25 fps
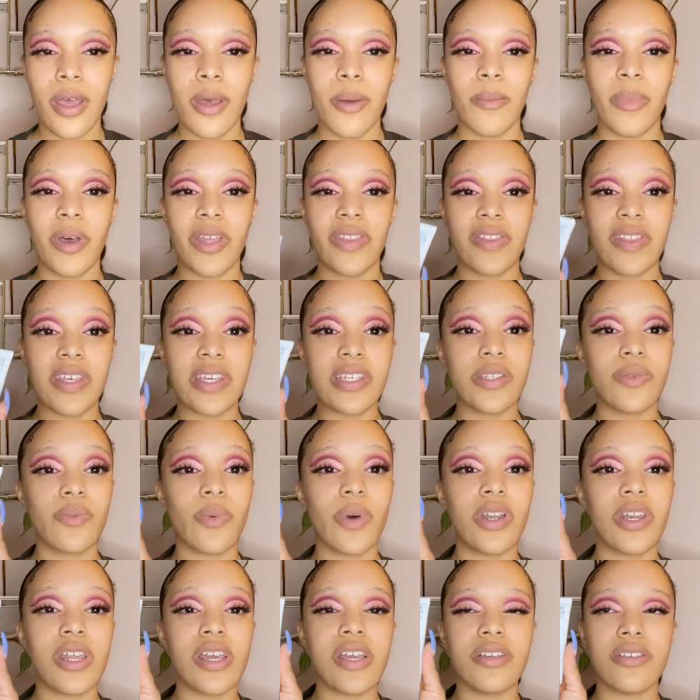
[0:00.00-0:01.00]
But this
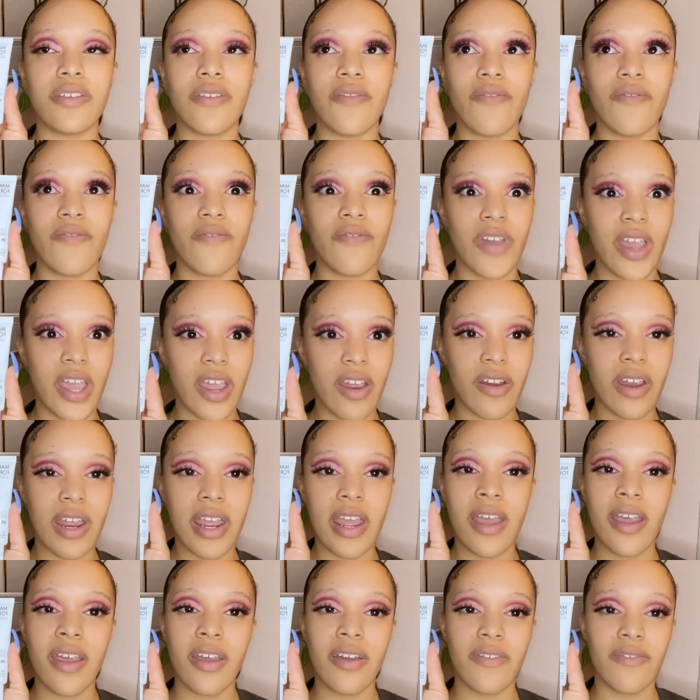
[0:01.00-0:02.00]
one is very
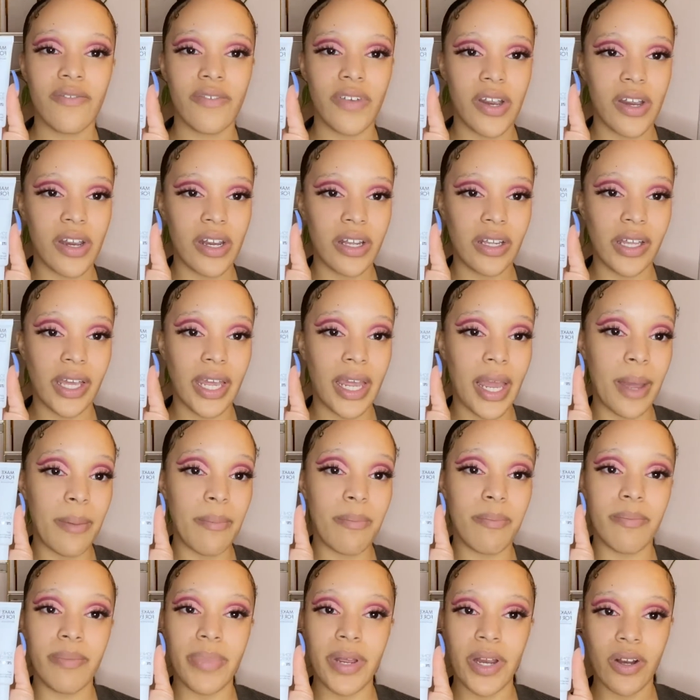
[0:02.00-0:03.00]
light. I
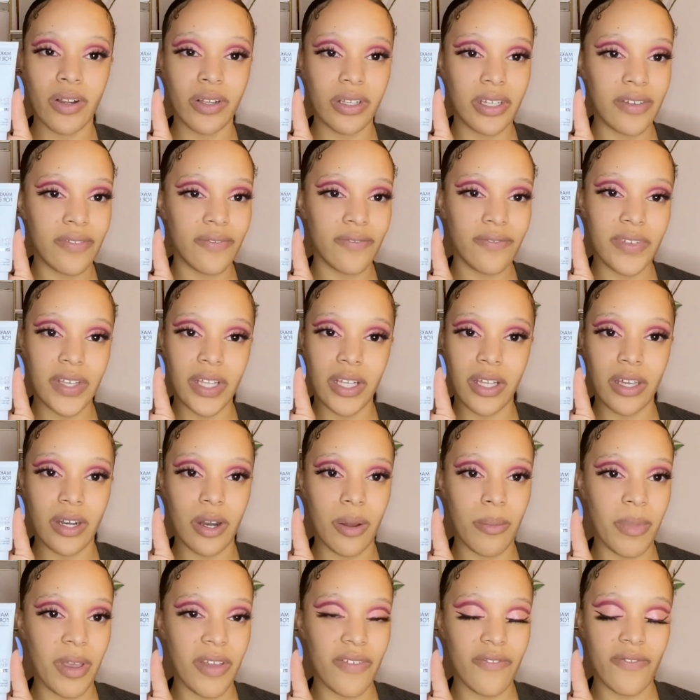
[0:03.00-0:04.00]
barely feel it on
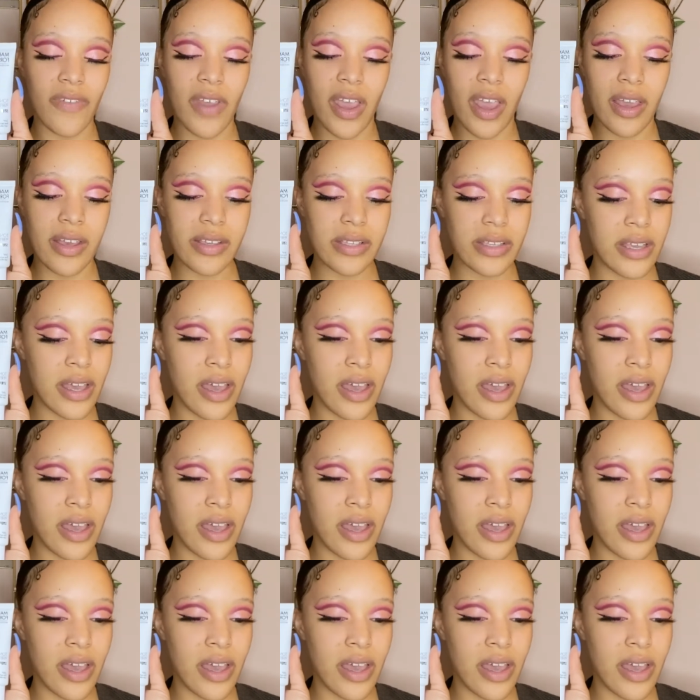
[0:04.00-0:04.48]
my face.